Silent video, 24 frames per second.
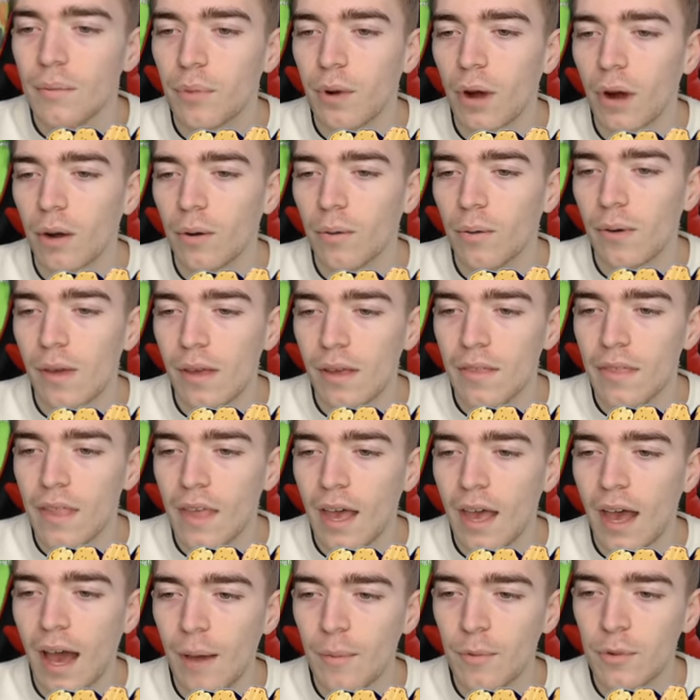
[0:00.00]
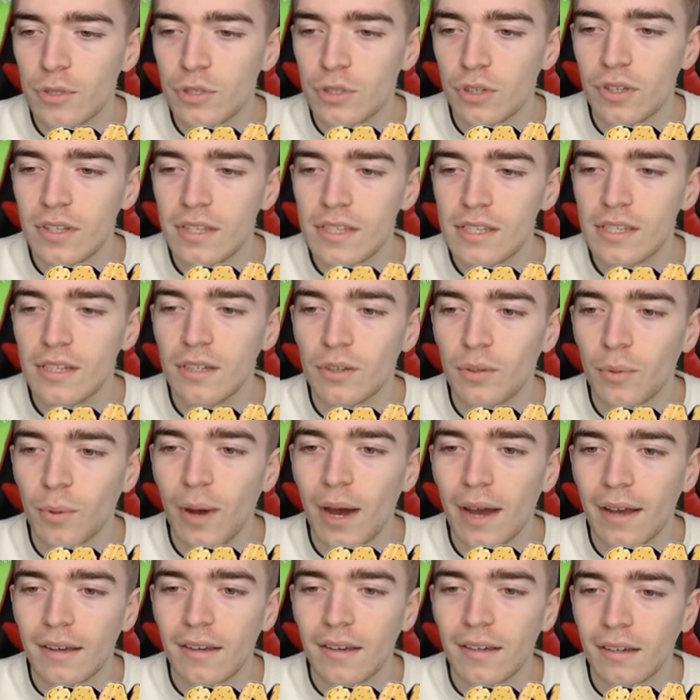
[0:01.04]
Bro, I'm not sure this is gonna
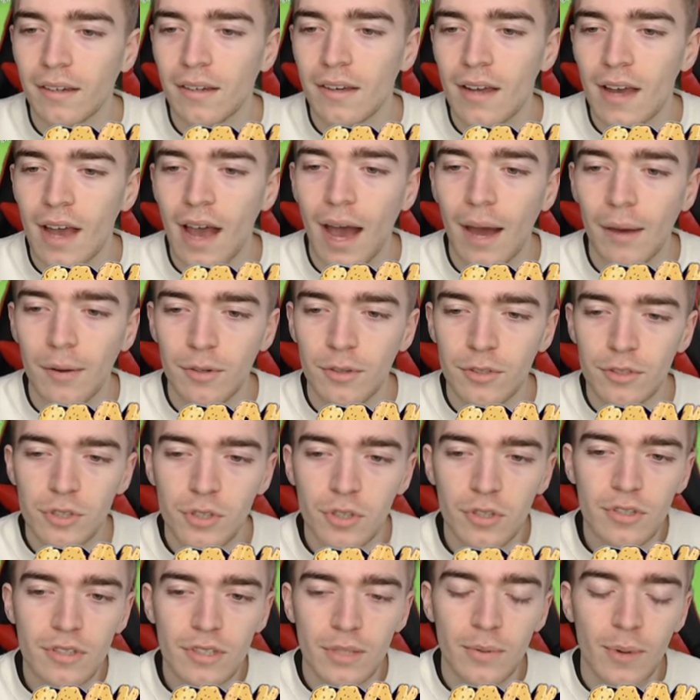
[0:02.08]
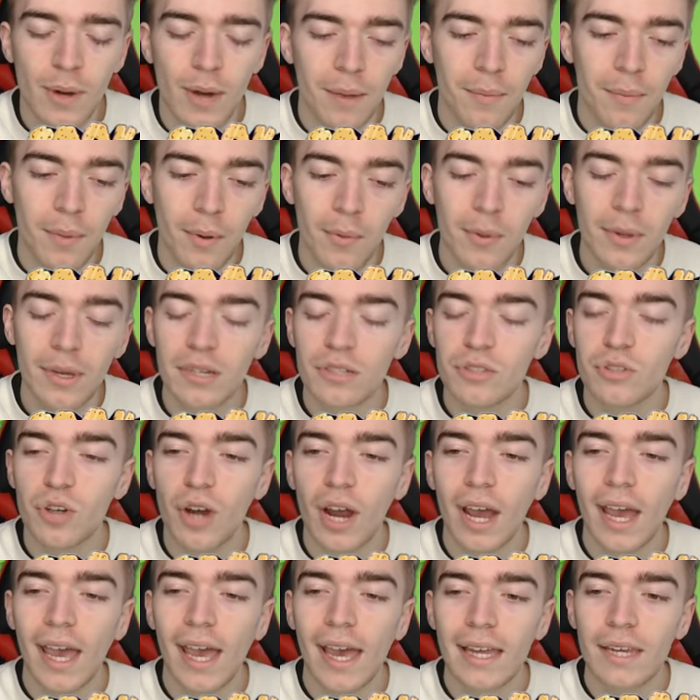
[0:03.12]
work. I'm not sure it's gonna work, but we're gonna
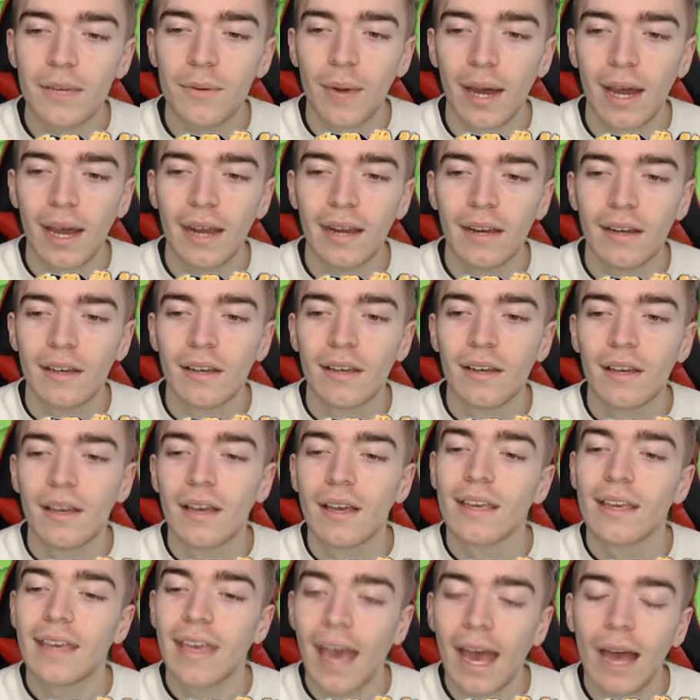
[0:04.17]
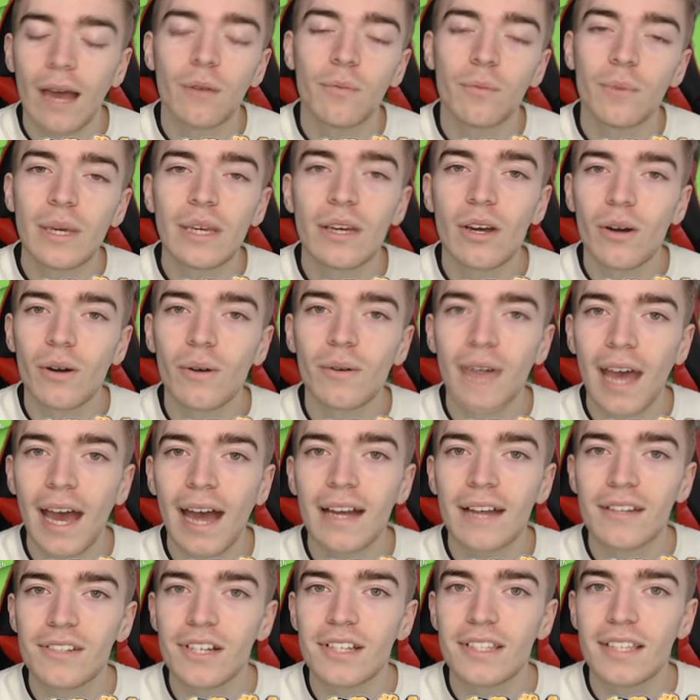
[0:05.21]
try anyway. Can we go and
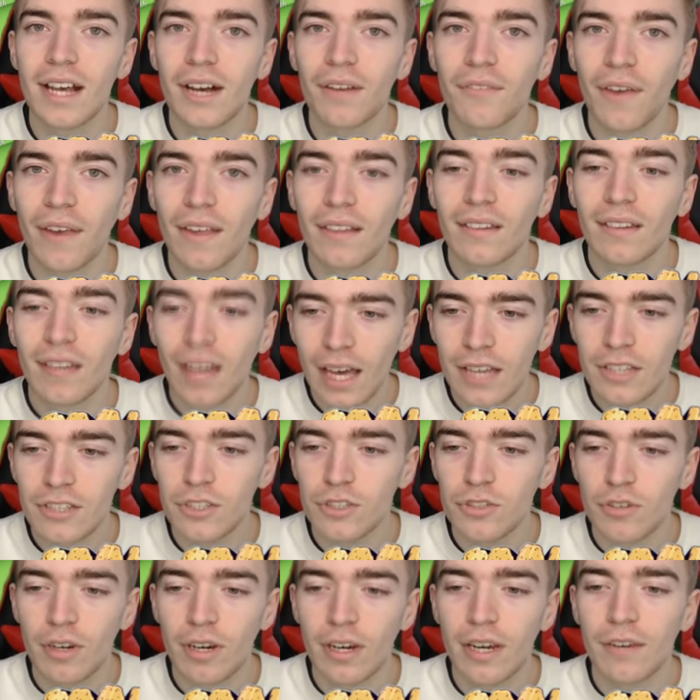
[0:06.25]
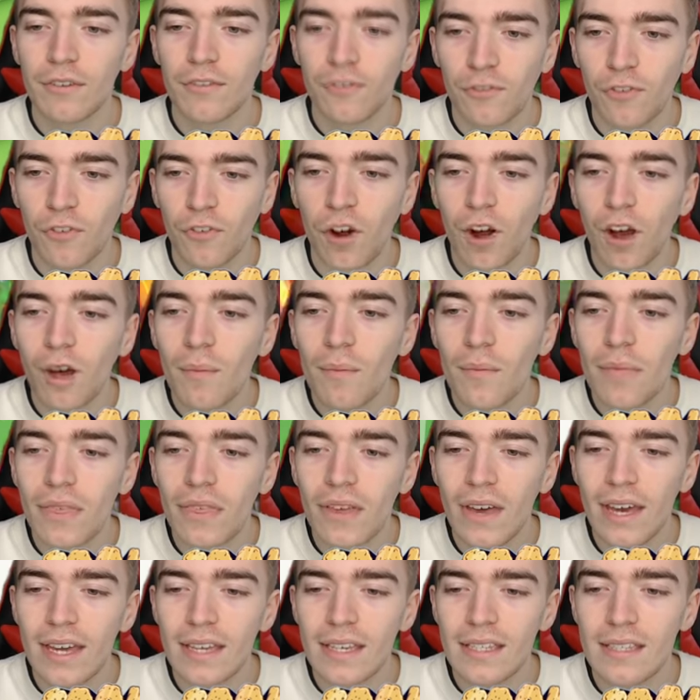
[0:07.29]
hatch ourselves a legendary from
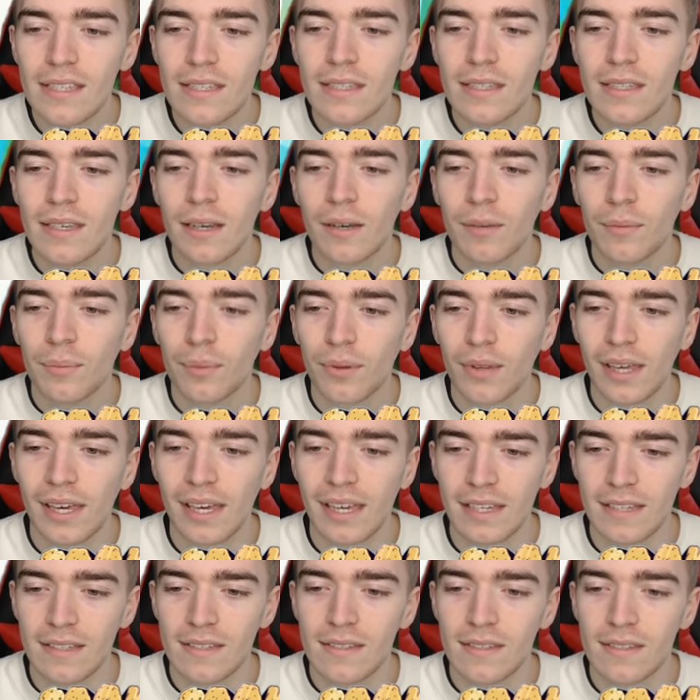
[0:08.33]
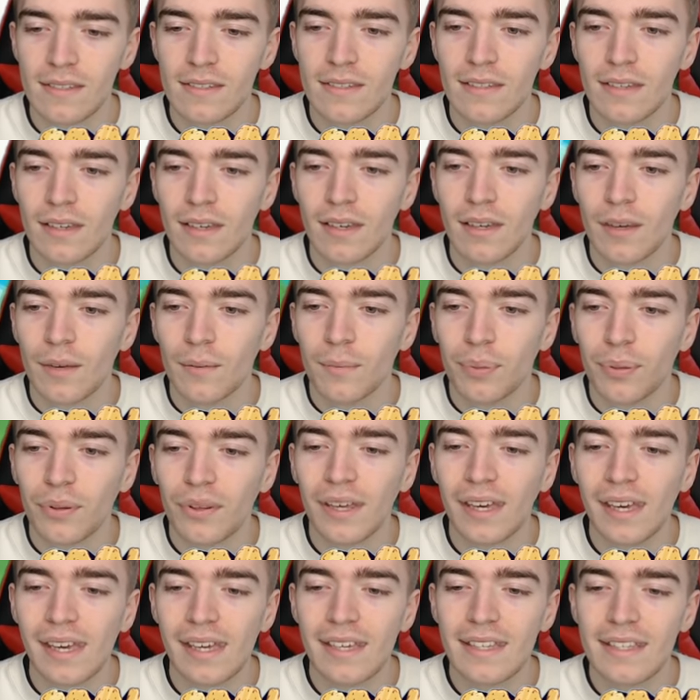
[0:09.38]
this? Please.
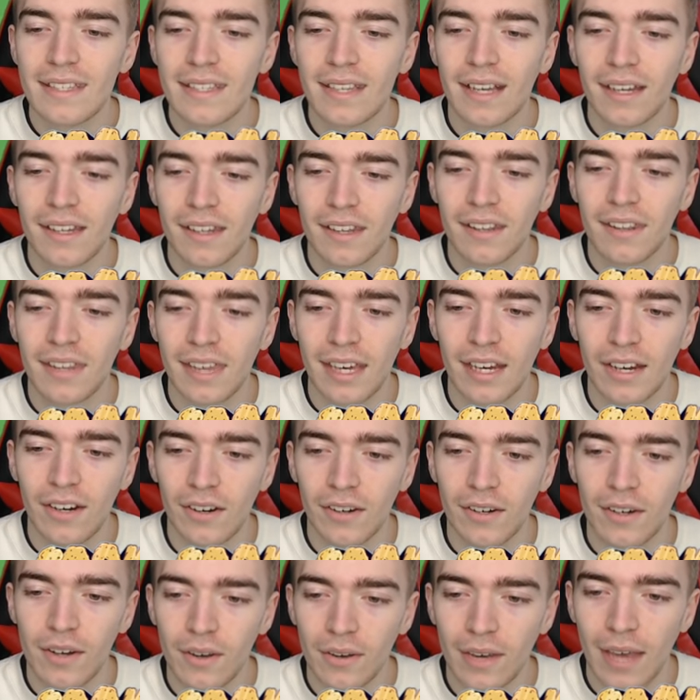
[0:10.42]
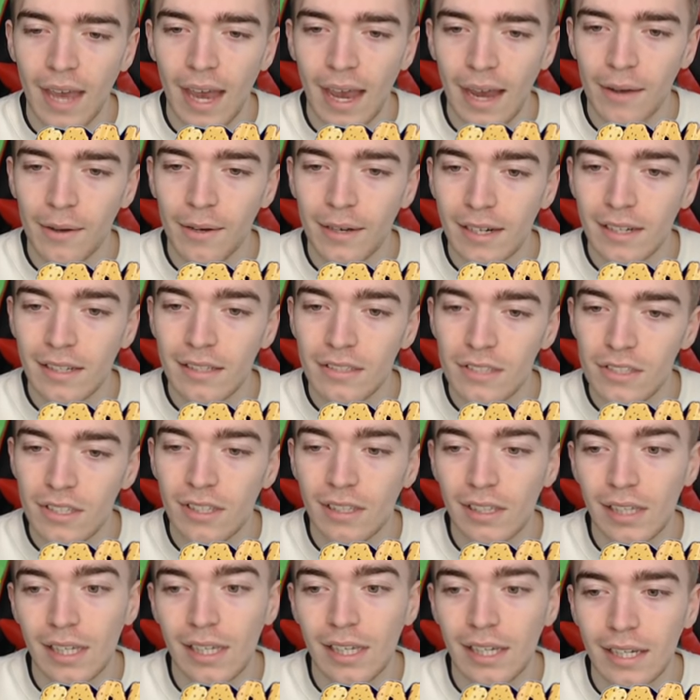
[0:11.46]
Please, another Kirin. Okay, I'm gonna just
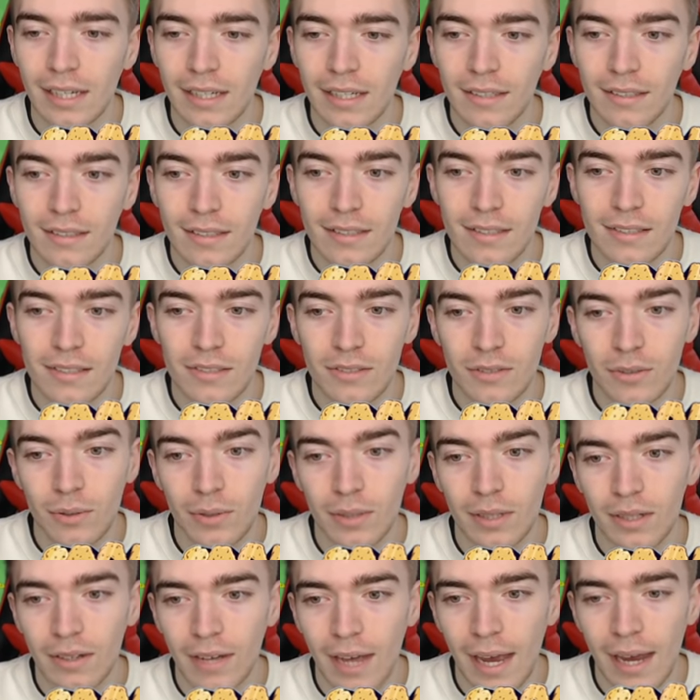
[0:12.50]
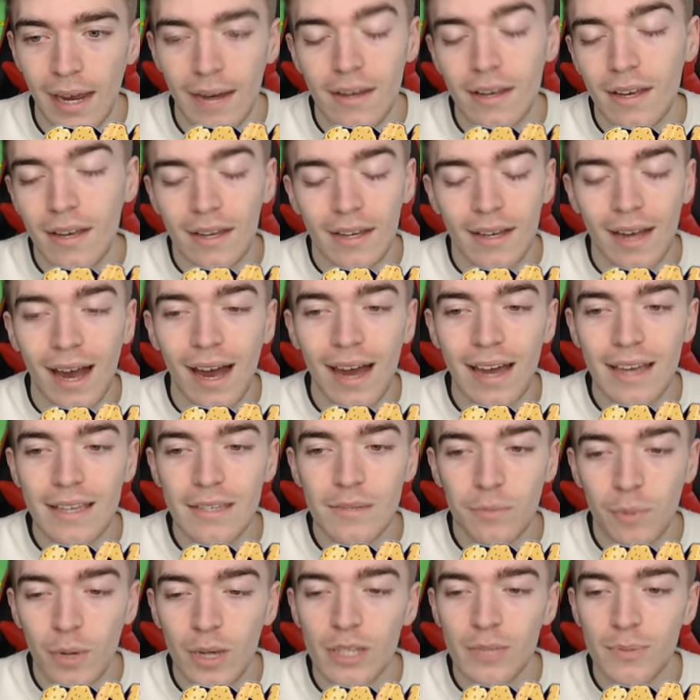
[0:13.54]
click it and then just do it, okay?
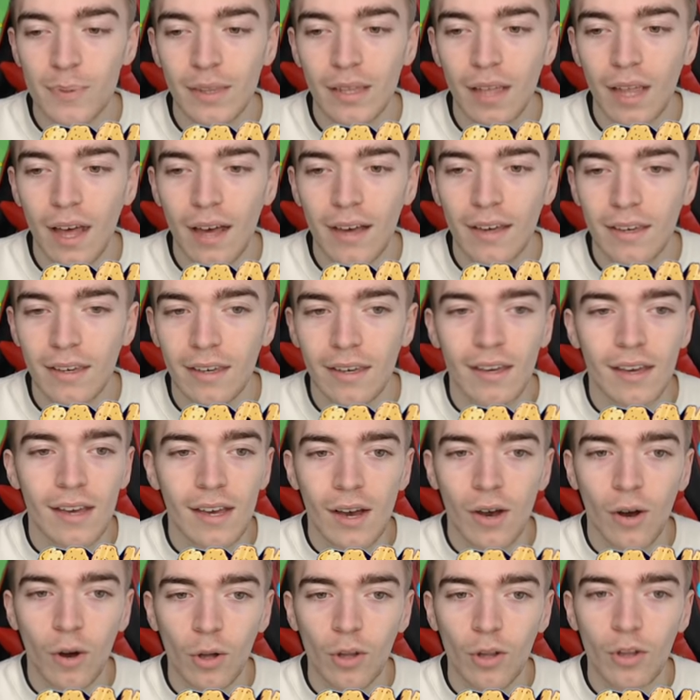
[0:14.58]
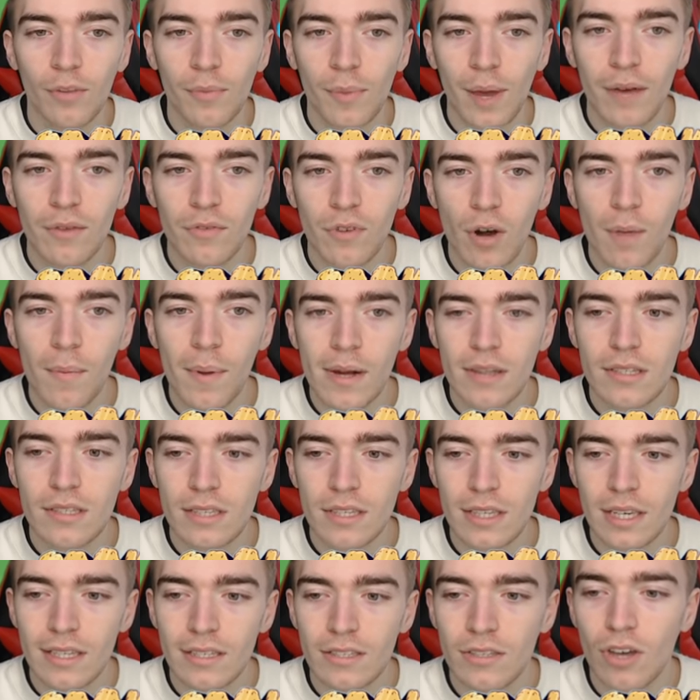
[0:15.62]
Guys, wish me luck. All my
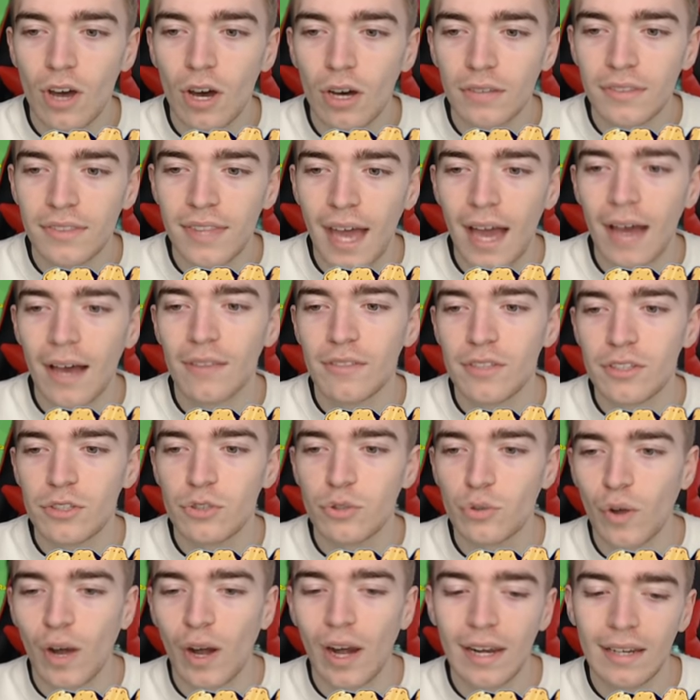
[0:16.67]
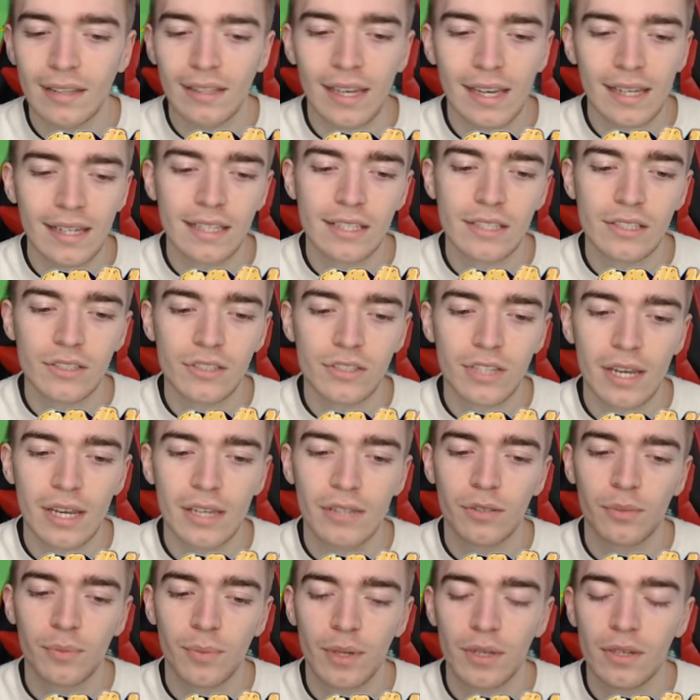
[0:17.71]
Robux is gone down the drain, ladies and
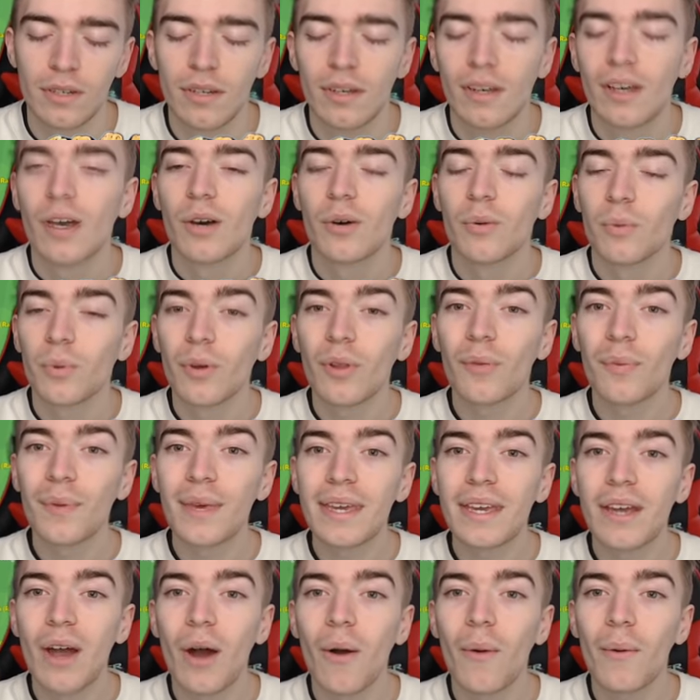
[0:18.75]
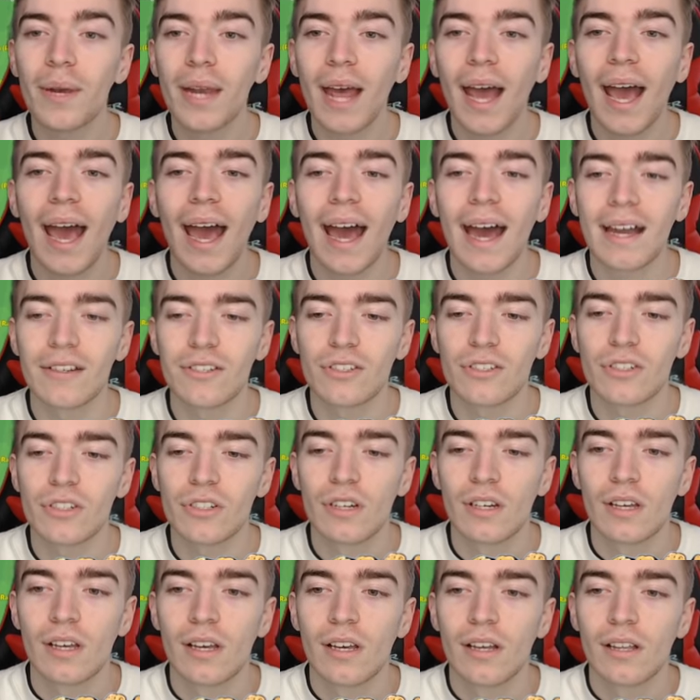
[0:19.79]
gentlemen. Will we go and hatch?